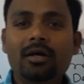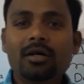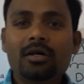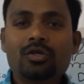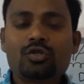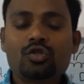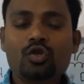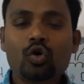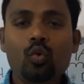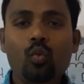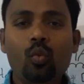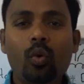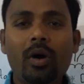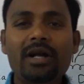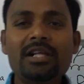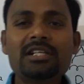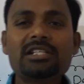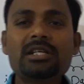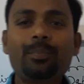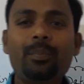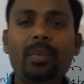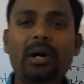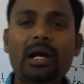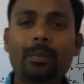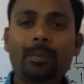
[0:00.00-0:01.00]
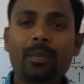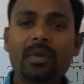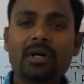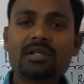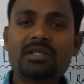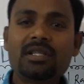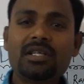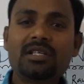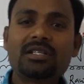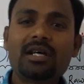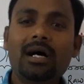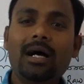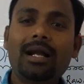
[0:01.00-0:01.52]
So what is the purpose?
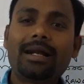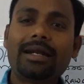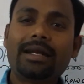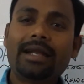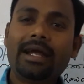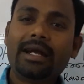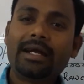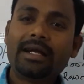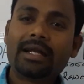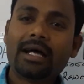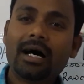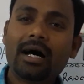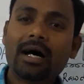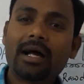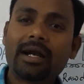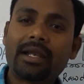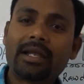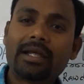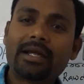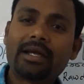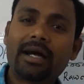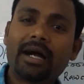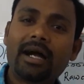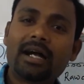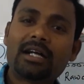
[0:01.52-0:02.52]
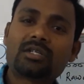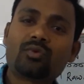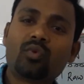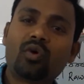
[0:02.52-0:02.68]
These are data, records.